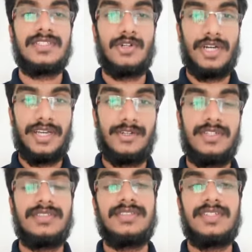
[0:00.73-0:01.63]
So hi
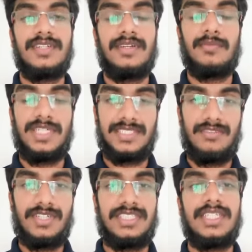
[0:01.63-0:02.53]
all,
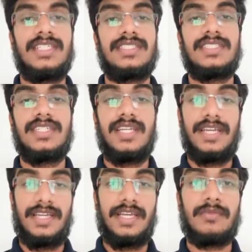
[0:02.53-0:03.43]
myself Ajnas
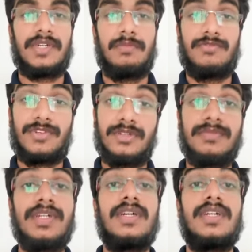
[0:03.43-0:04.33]
and I am coming from
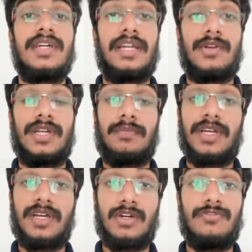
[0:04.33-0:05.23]

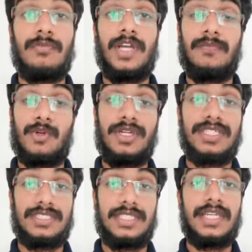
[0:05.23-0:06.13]
Edavanapara of Malappuram
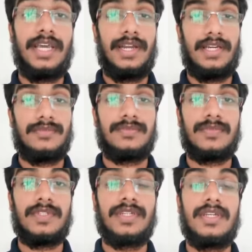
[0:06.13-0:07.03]
district, Kerala.
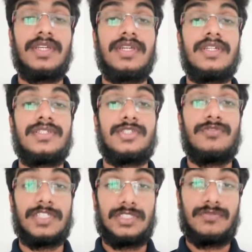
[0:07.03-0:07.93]
So
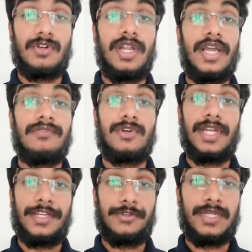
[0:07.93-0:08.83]
first of all, I would
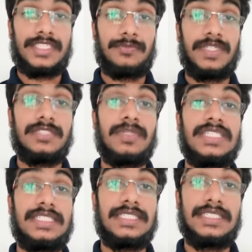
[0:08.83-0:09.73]
like to express my
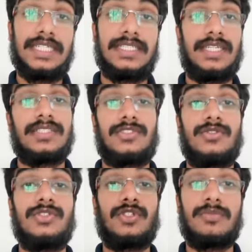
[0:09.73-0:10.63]
sincere thanks
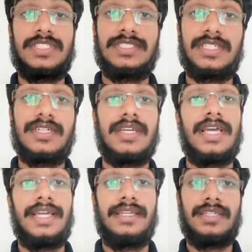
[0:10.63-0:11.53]
to Jobin sir
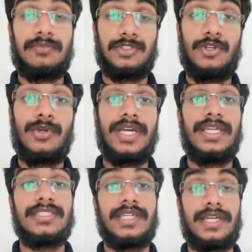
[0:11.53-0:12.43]
and Absolute
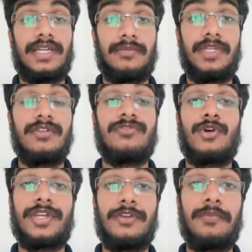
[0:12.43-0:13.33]
IAS Academy
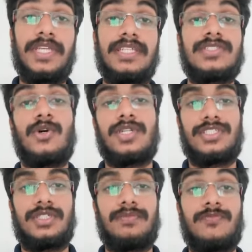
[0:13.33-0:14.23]
for giving me the
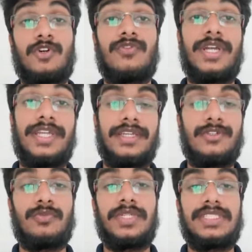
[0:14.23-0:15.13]
scholarship for 1 year
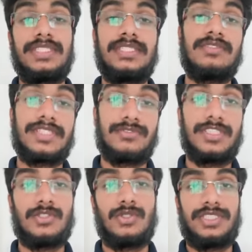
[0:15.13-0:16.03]
UPSC civil
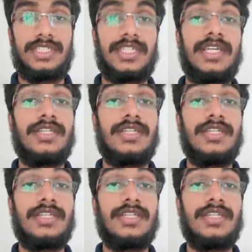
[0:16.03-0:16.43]
service coaching